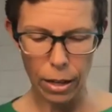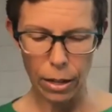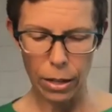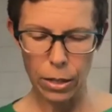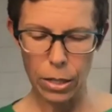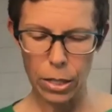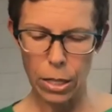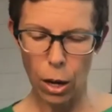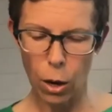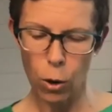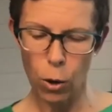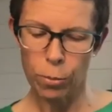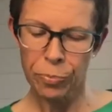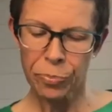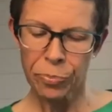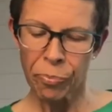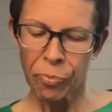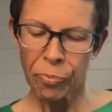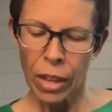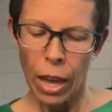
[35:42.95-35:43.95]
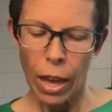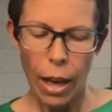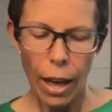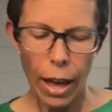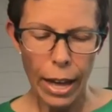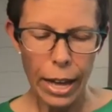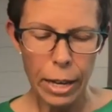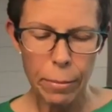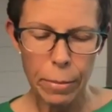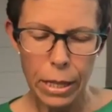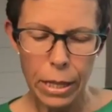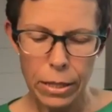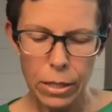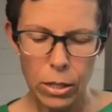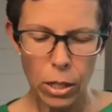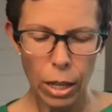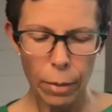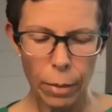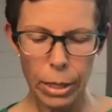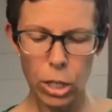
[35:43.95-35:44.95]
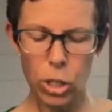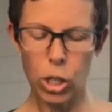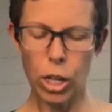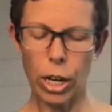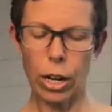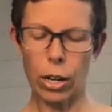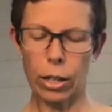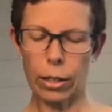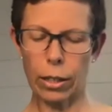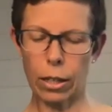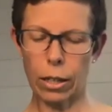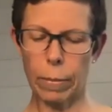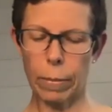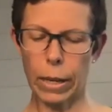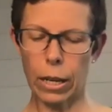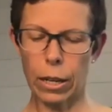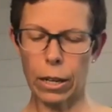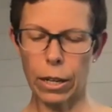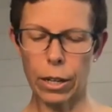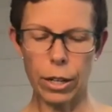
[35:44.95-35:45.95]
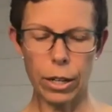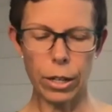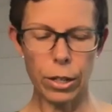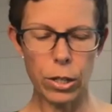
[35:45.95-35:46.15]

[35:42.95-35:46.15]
So, um, so let me share a little bit here.